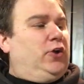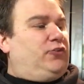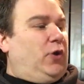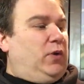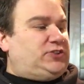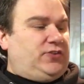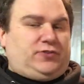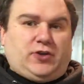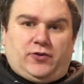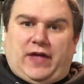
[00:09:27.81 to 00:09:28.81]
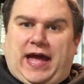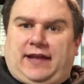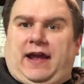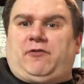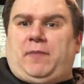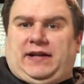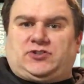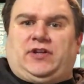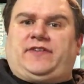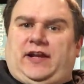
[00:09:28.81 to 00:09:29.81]
So once you do that,
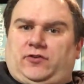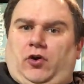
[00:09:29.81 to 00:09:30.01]
everybody's going to take